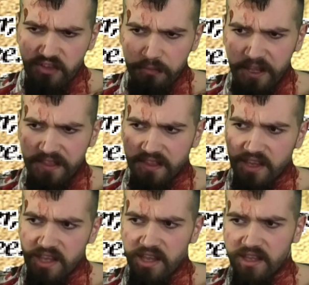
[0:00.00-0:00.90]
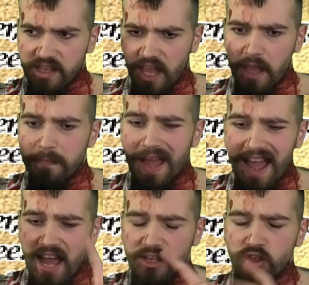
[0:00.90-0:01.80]
you beat the game
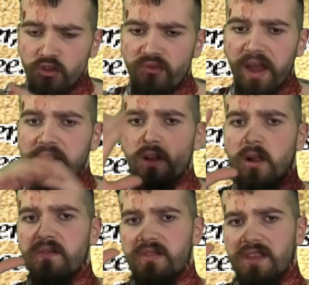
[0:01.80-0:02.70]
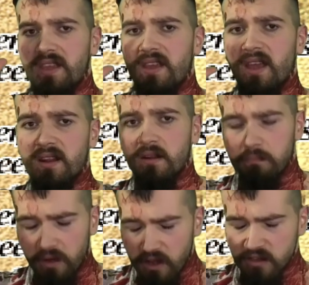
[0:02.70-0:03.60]
and you find all of the hidden
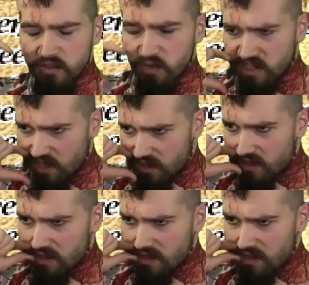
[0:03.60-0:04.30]
bugs, which I